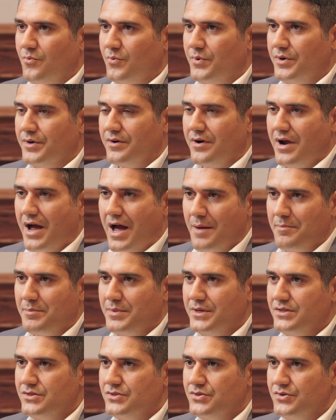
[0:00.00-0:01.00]
We're
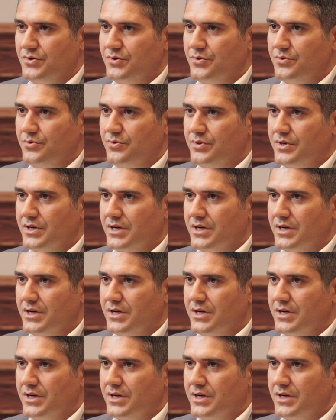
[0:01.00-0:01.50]
happy to